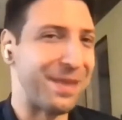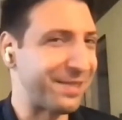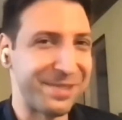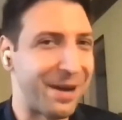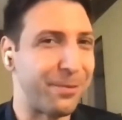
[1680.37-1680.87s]

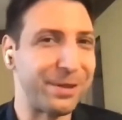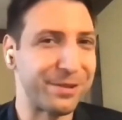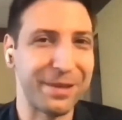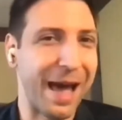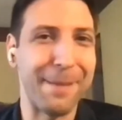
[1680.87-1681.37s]
That's not
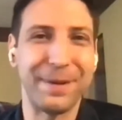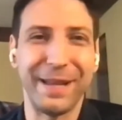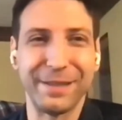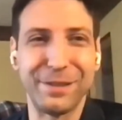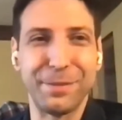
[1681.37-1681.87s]
what's
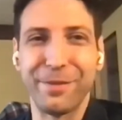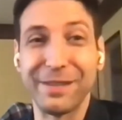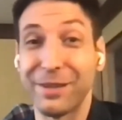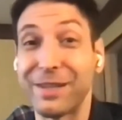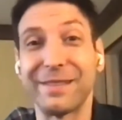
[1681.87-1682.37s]
happening in
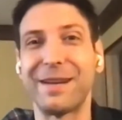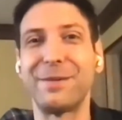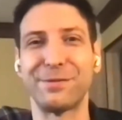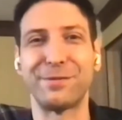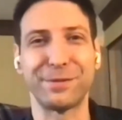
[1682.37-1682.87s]
supervised learning. That's not
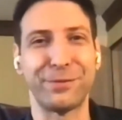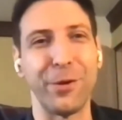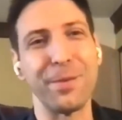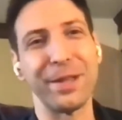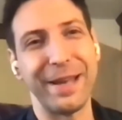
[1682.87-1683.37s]
what's
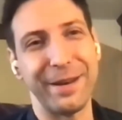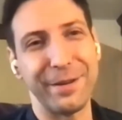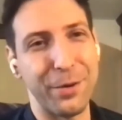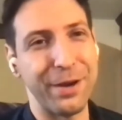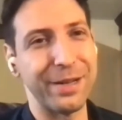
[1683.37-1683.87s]

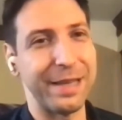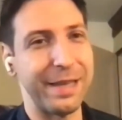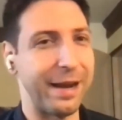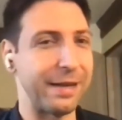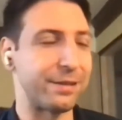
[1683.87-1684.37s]
formulated coherently
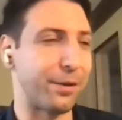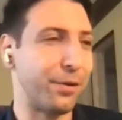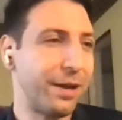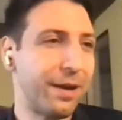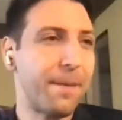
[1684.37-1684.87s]
there. And so
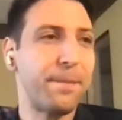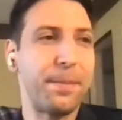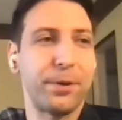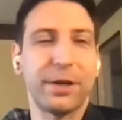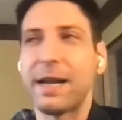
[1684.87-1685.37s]

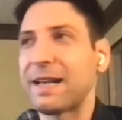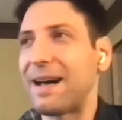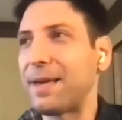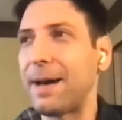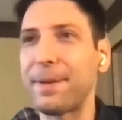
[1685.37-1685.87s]
people are kind of
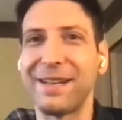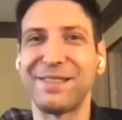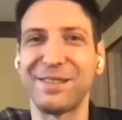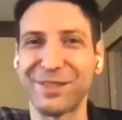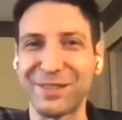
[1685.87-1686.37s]
coming up
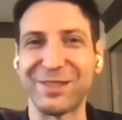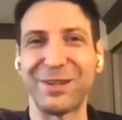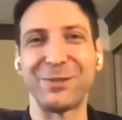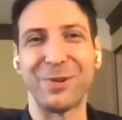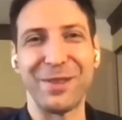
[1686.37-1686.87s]
against these
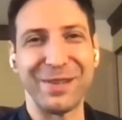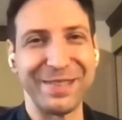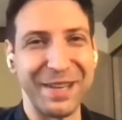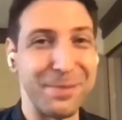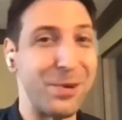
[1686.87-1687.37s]
concerns, whether
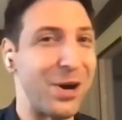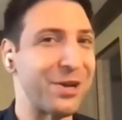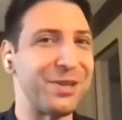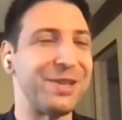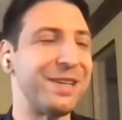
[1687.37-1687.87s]
it's like the
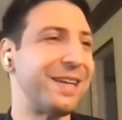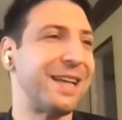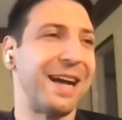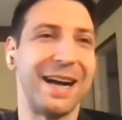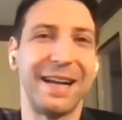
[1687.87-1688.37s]
model
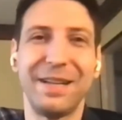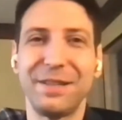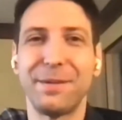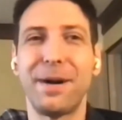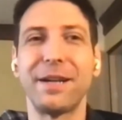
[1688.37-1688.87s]

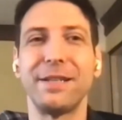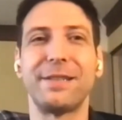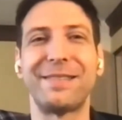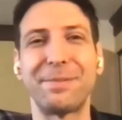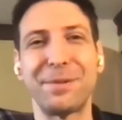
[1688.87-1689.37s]
is
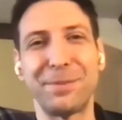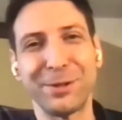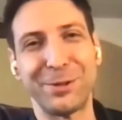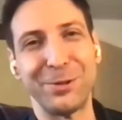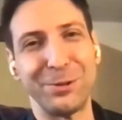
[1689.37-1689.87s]

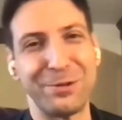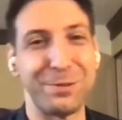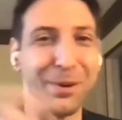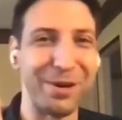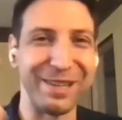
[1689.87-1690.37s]
susceptible to
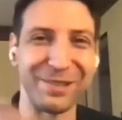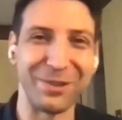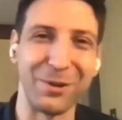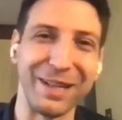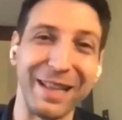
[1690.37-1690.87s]
spurious
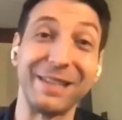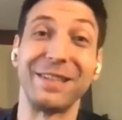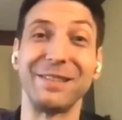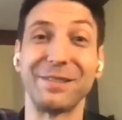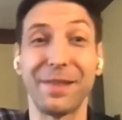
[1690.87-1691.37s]

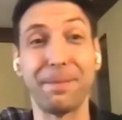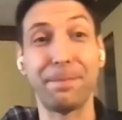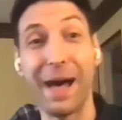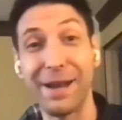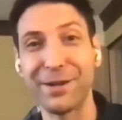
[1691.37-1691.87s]
correlations, or the
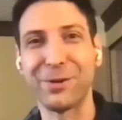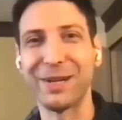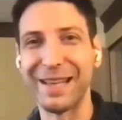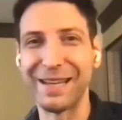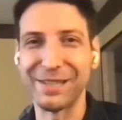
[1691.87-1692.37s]
bad
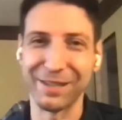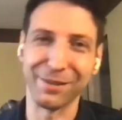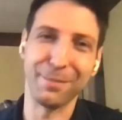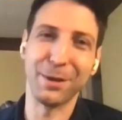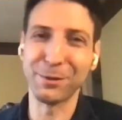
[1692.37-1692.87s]
correlations,
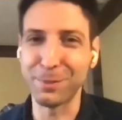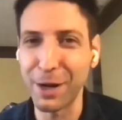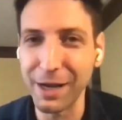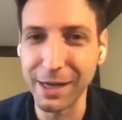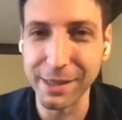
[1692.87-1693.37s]
or the model's
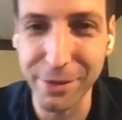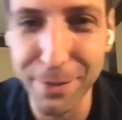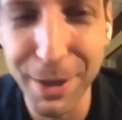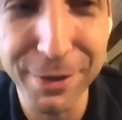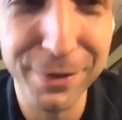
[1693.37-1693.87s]
bias, or the
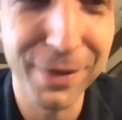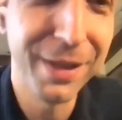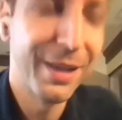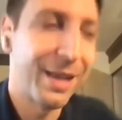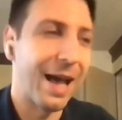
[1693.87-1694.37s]
model's,
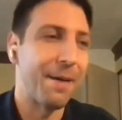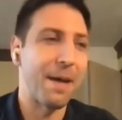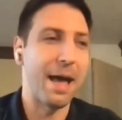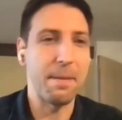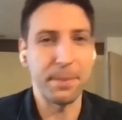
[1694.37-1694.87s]

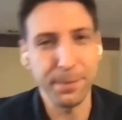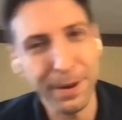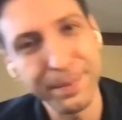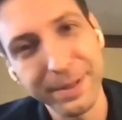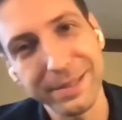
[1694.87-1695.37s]
but the
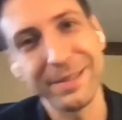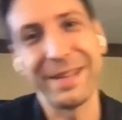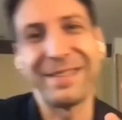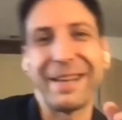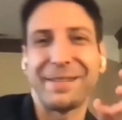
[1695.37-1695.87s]
problem
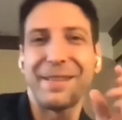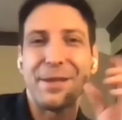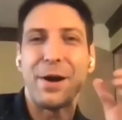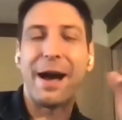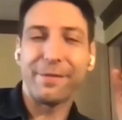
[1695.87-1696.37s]
that
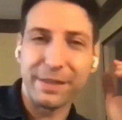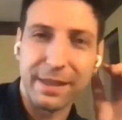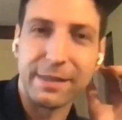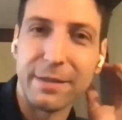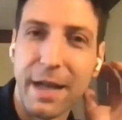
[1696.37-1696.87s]
you have
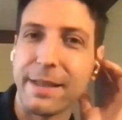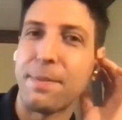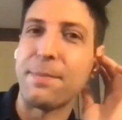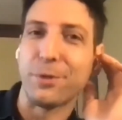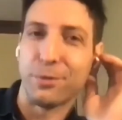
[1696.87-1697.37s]
is, it's not
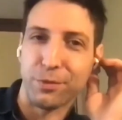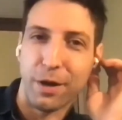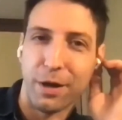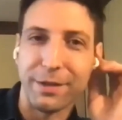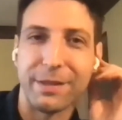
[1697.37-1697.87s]
that people are
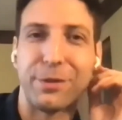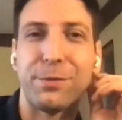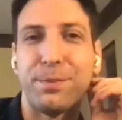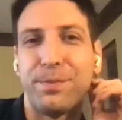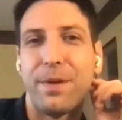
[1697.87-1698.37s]
wrong that
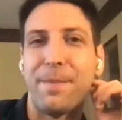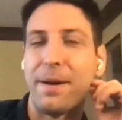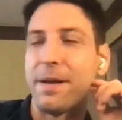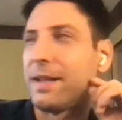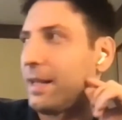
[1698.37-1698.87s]

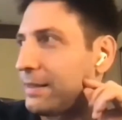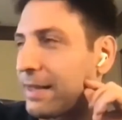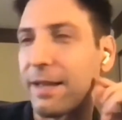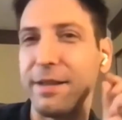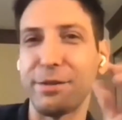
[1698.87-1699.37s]
in
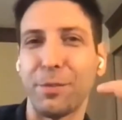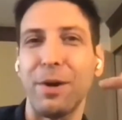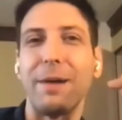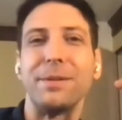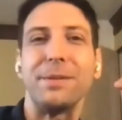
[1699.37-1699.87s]
saying that these are
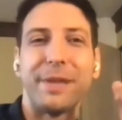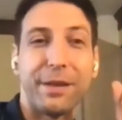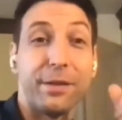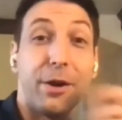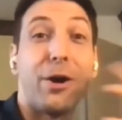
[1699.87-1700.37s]
problems.
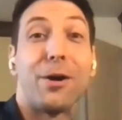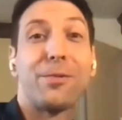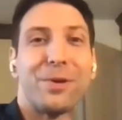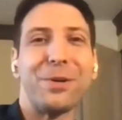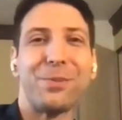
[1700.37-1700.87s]
Like, there
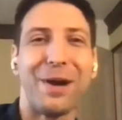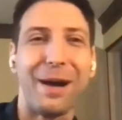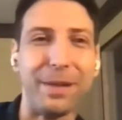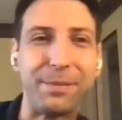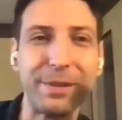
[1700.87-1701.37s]
are real
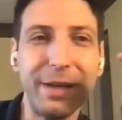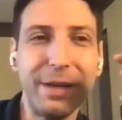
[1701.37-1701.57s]
problems.